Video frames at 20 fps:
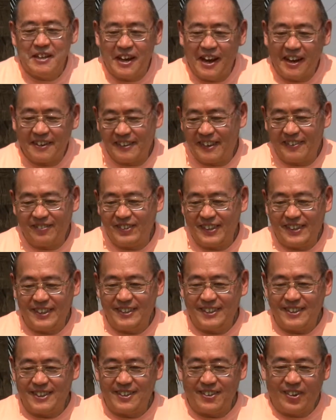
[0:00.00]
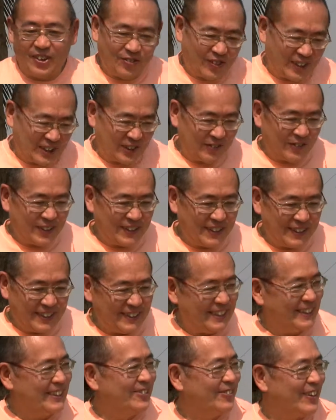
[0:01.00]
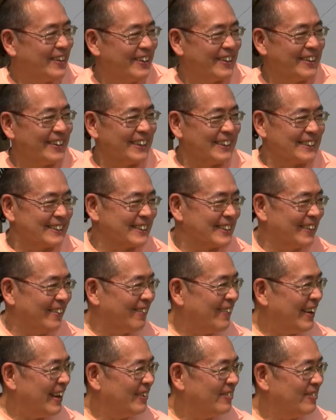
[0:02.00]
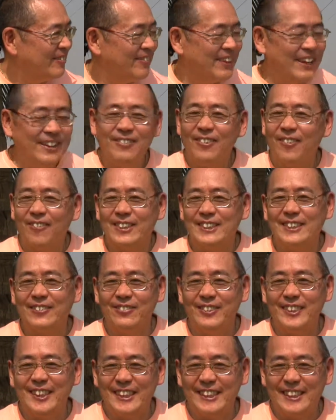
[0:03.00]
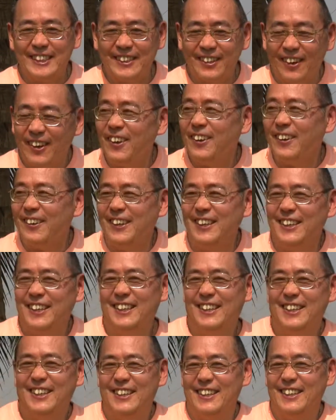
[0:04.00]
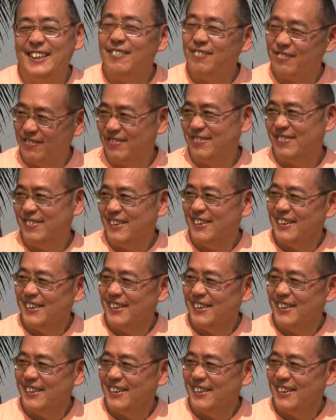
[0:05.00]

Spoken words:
And then we go and worship the deity and do other things. So why we worship the deity at all if